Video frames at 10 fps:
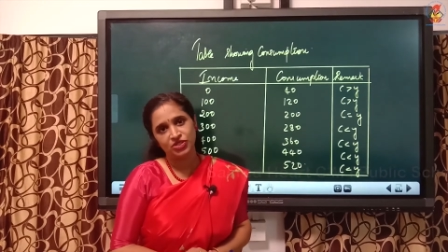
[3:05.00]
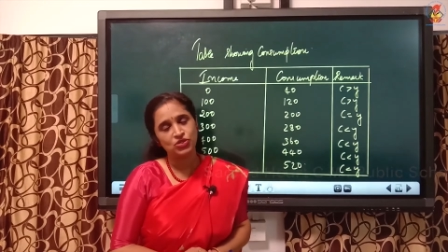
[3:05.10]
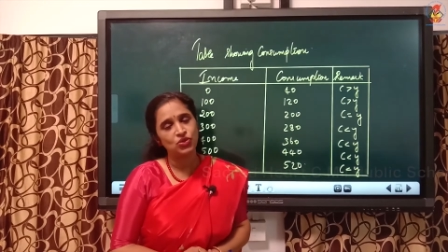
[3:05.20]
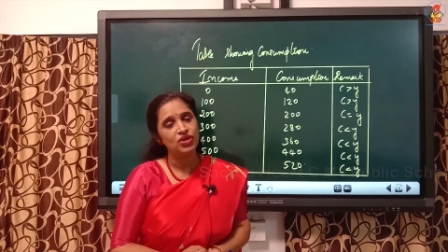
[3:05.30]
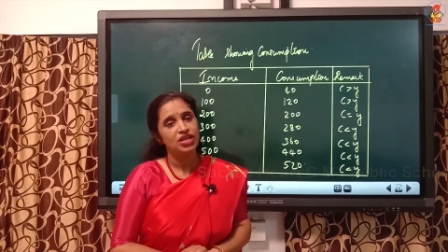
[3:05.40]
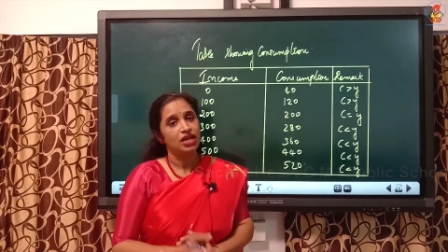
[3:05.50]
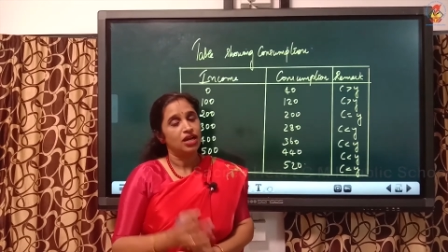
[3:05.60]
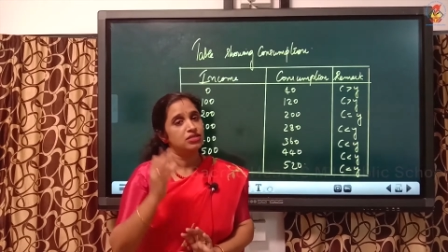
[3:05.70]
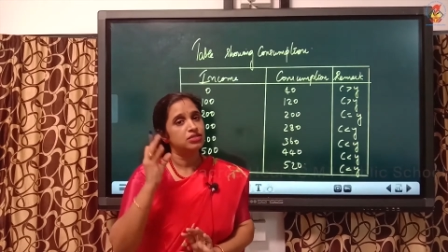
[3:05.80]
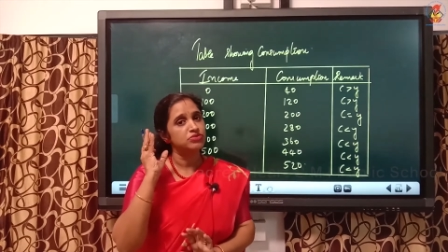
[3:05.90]
So,
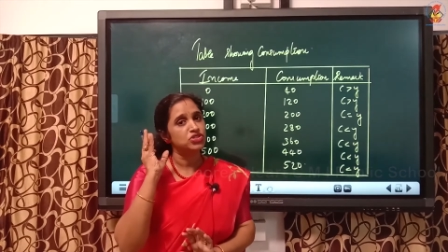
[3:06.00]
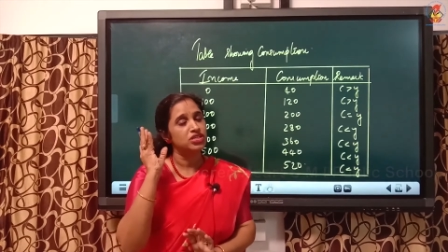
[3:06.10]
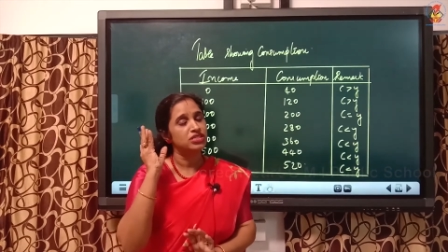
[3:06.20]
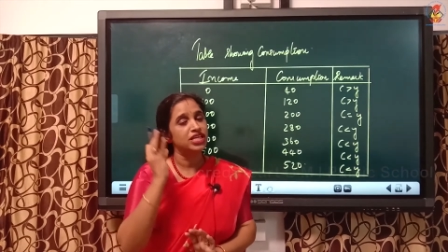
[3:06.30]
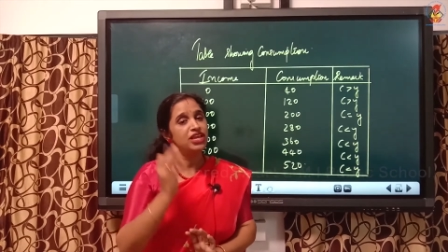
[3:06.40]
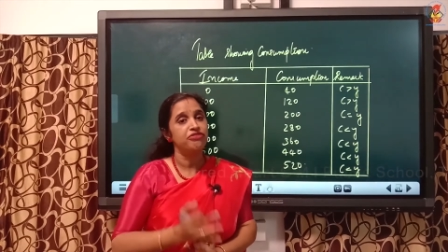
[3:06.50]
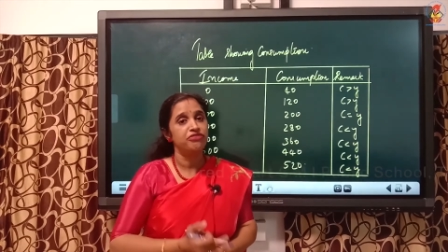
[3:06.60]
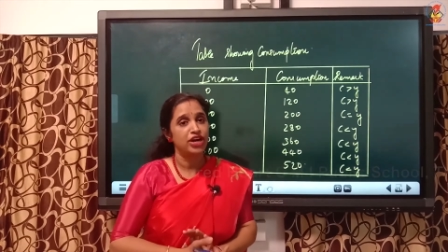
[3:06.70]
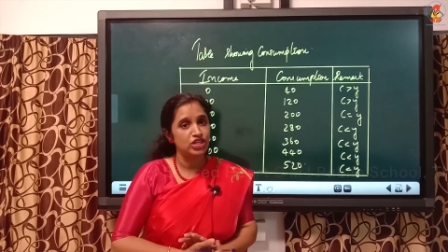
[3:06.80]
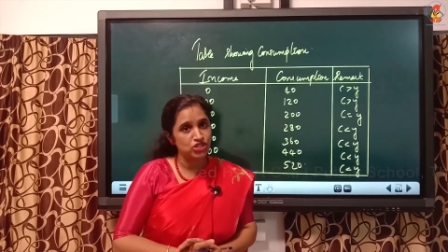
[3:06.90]
consumption is the
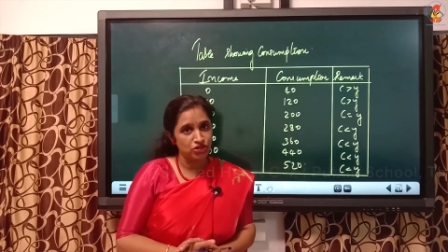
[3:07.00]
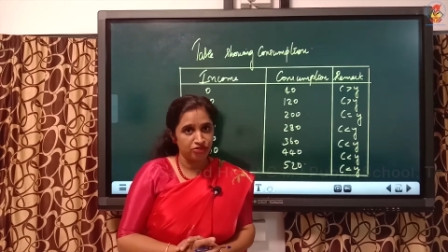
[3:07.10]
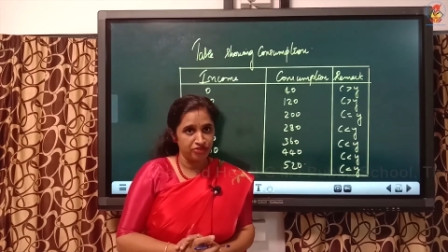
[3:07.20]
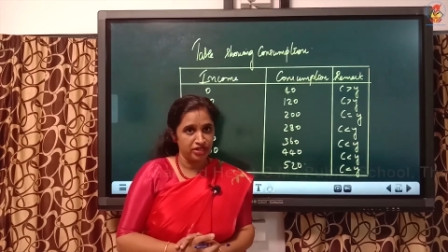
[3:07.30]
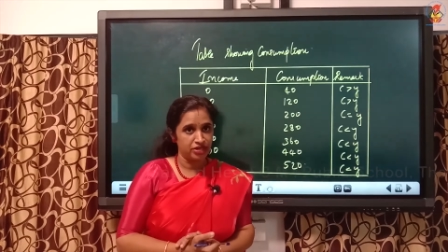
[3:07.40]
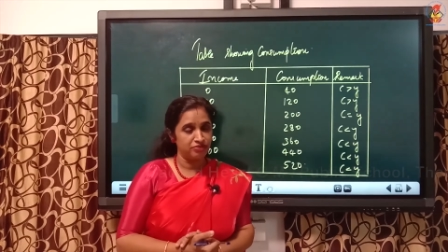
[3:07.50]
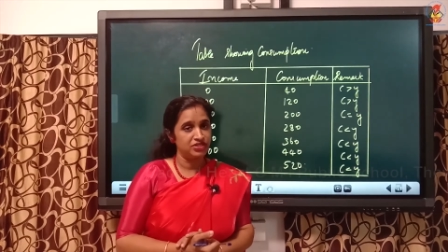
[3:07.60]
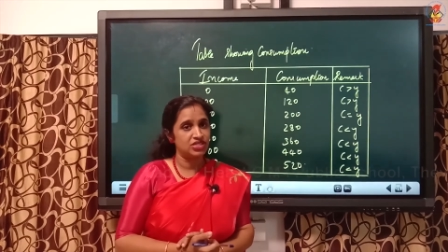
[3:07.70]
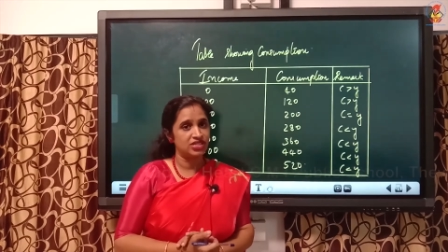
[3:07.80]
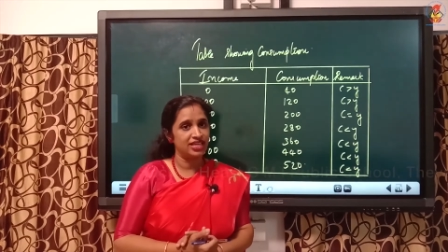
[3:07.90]
function of income which
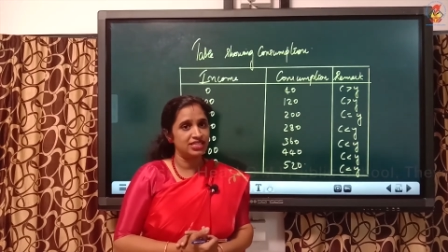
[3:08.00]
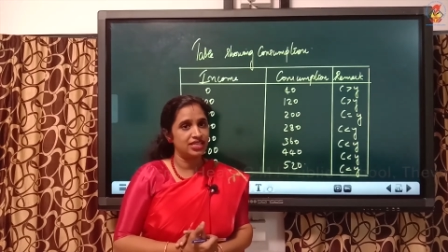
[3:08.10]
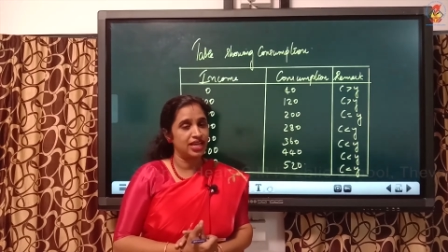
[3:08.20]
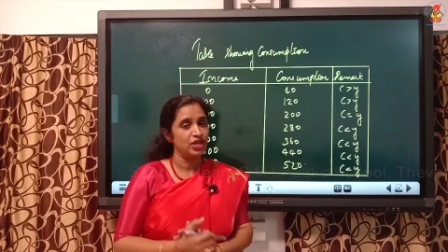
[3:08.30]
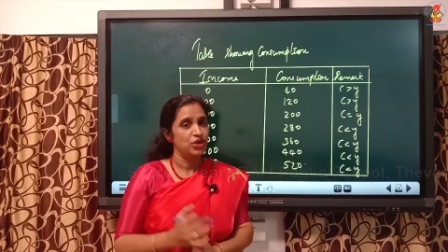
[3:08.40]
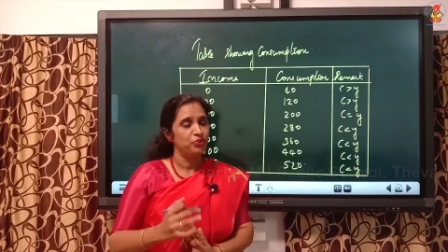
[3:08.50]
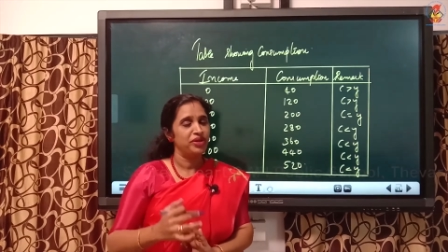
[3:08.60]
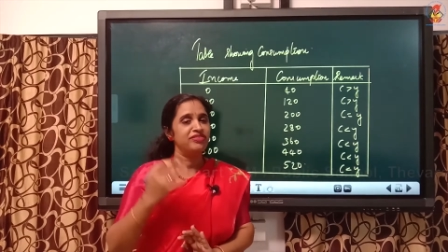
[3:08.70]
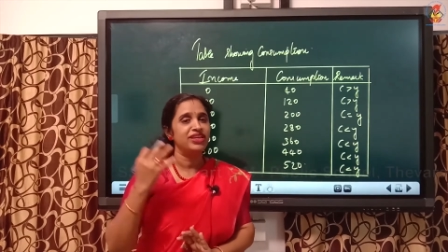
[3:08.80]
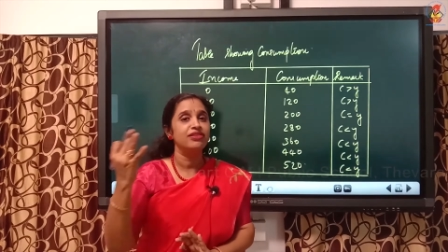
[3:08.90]
says that
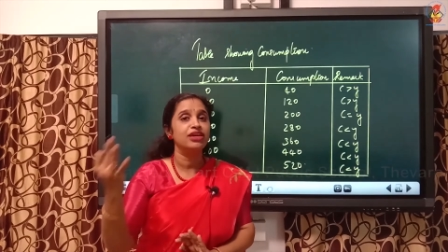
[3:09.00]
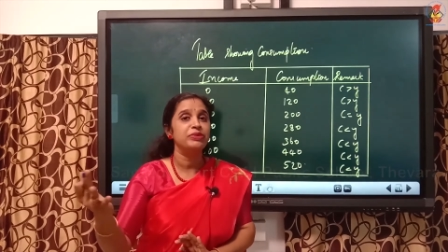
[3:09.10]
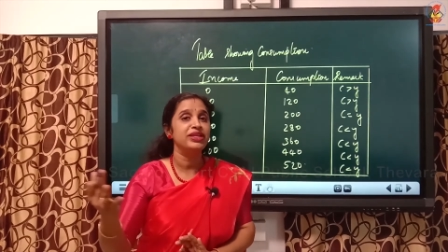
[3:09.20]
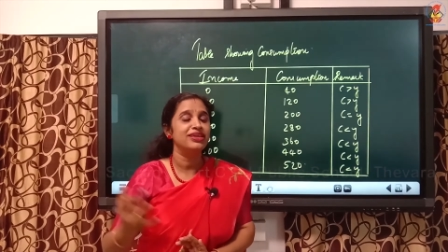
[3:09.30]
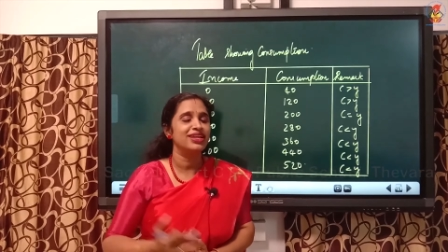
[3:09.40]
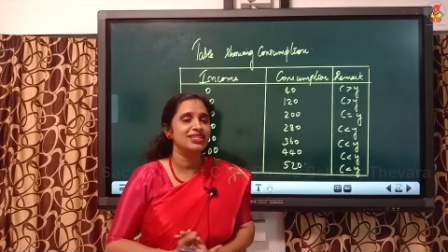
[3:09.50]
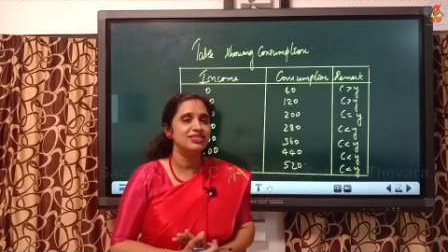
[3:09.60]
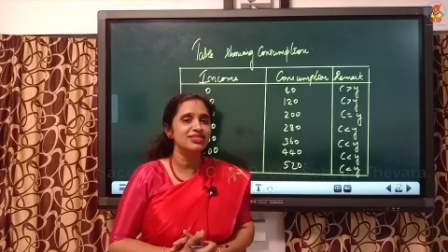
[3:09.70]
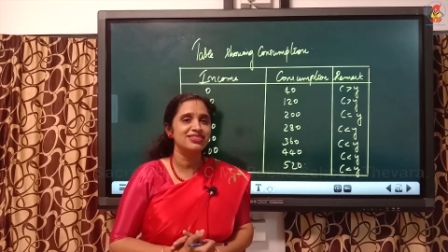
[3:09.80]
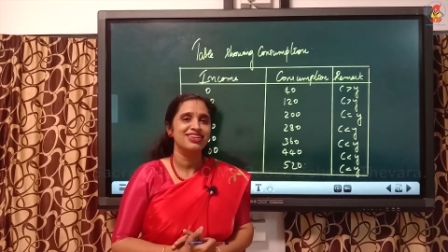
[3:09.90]
when the income
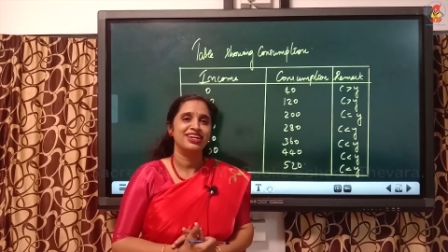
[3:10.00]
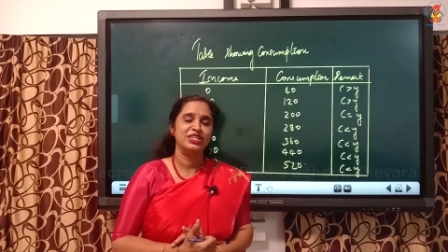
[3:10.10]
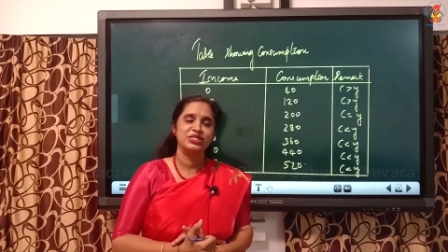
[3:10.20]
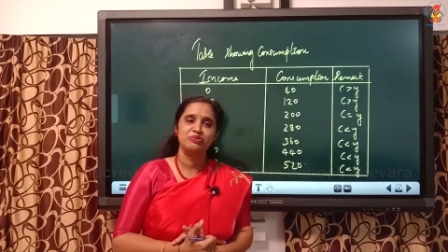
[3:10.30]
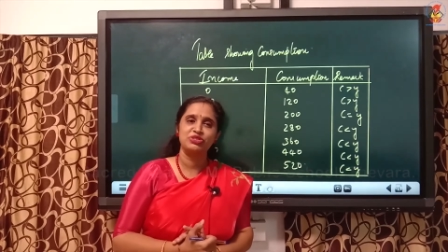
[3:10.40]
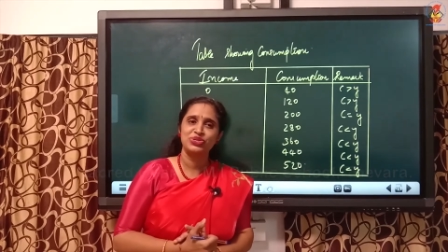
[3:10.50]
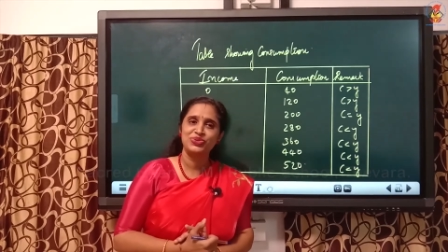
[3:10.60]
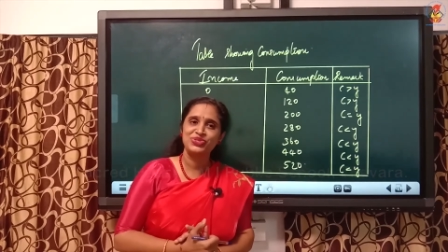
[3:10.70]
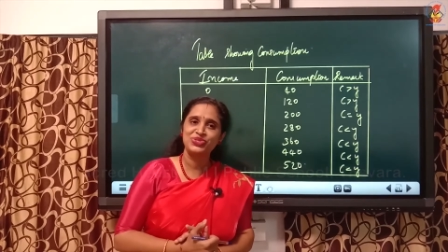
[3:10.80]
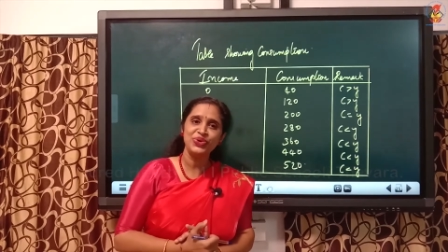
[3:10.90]
increases, consumption
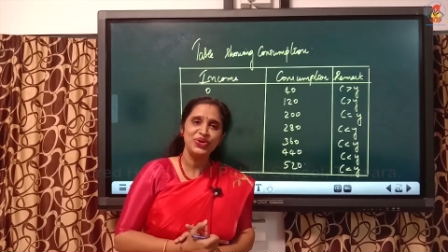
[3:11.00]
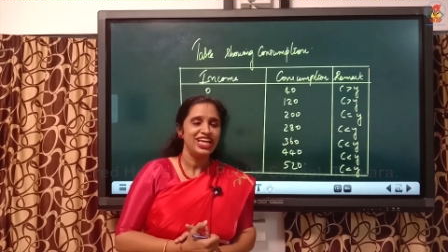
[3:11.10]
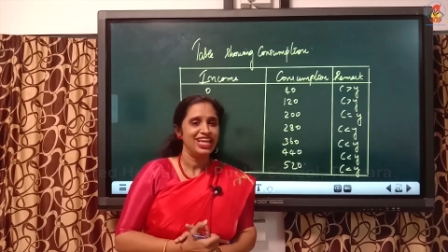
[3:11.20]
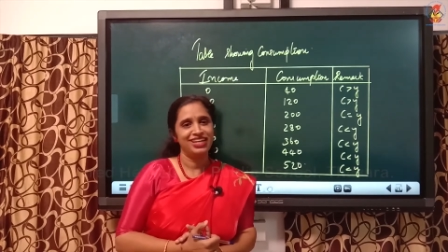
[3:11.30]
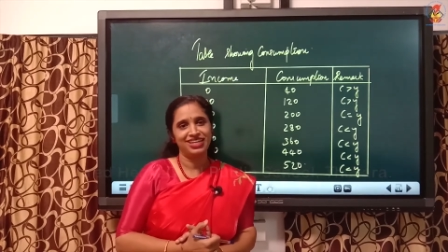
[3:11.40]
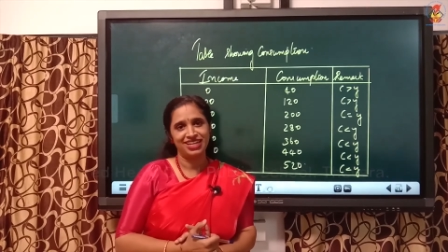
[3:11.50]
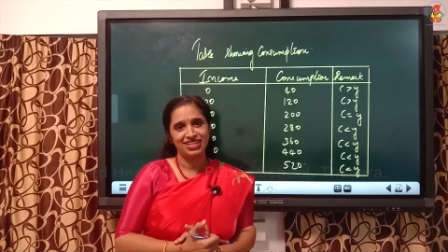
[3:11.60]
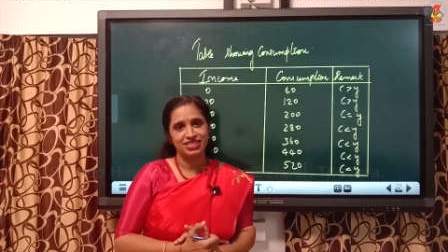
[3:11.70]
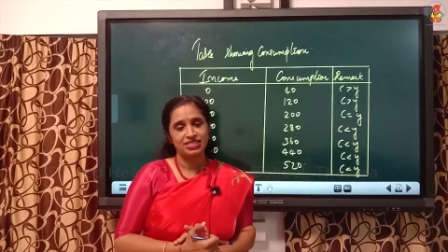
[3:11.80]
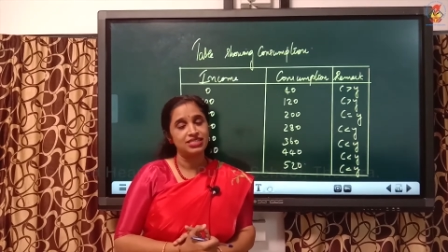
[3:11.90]
also
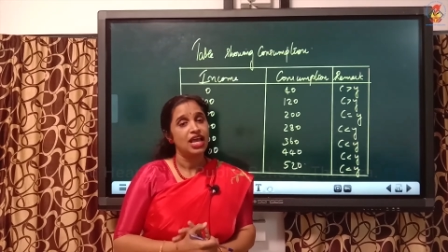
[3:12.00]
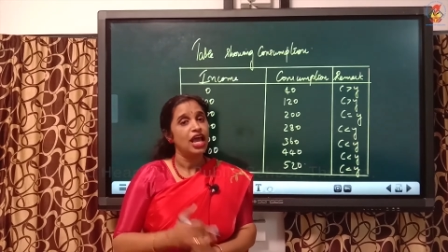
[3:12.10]
increases.